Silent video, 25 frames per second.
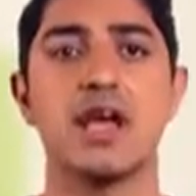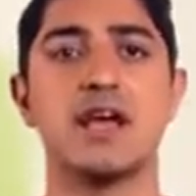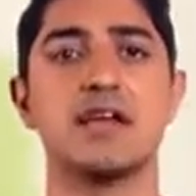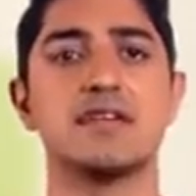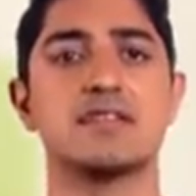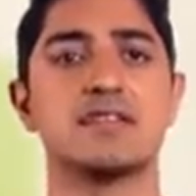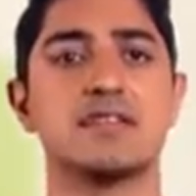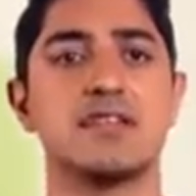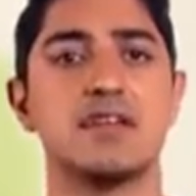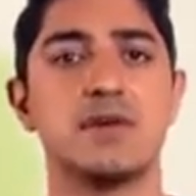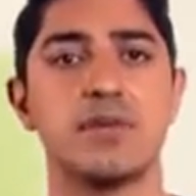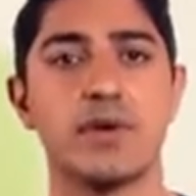
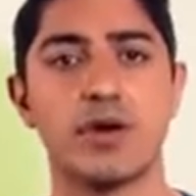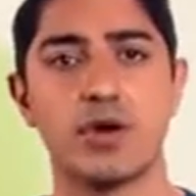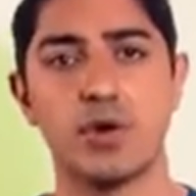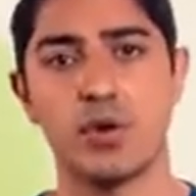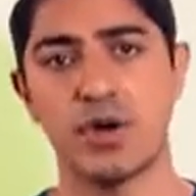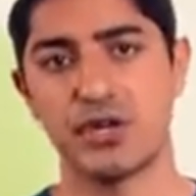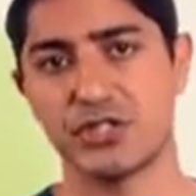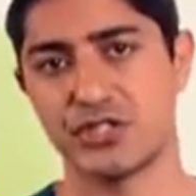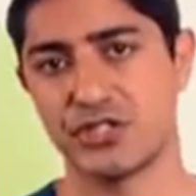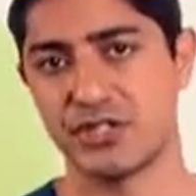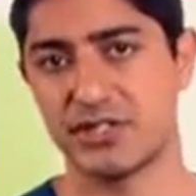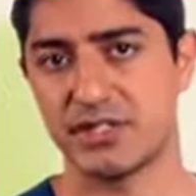See what
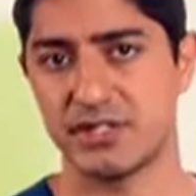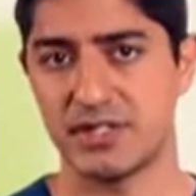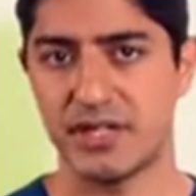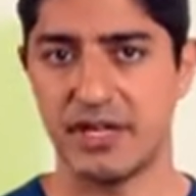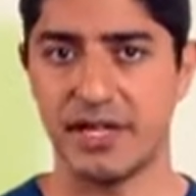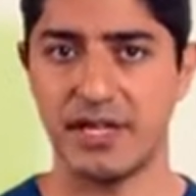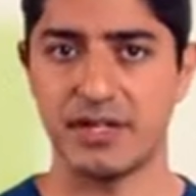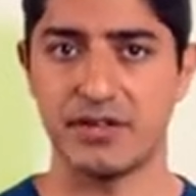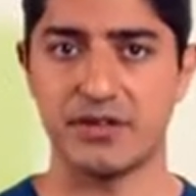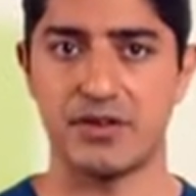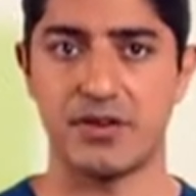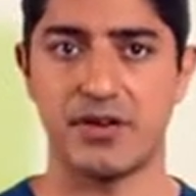questions the
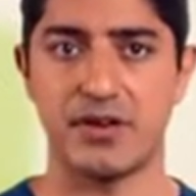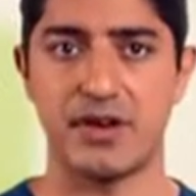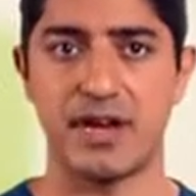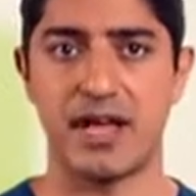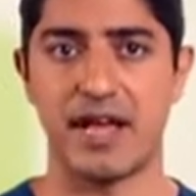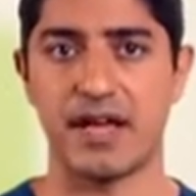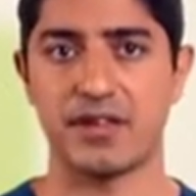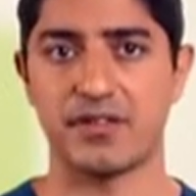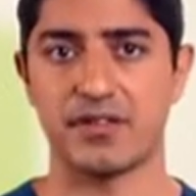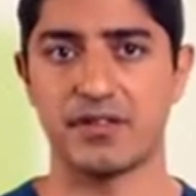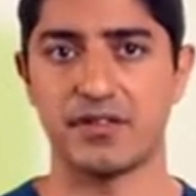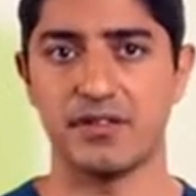intern
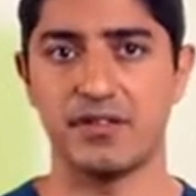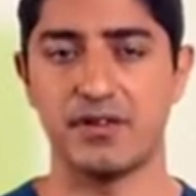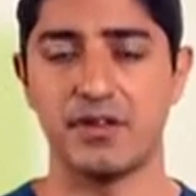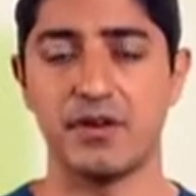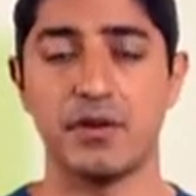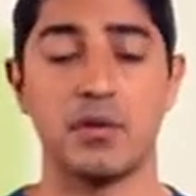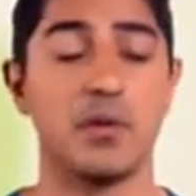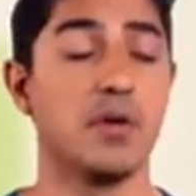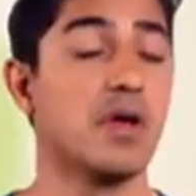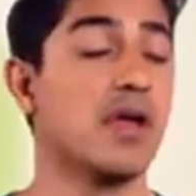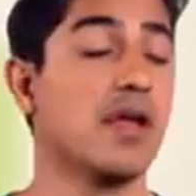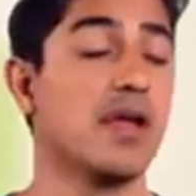asks
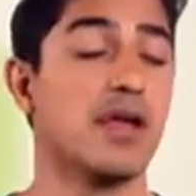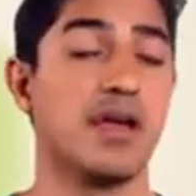you.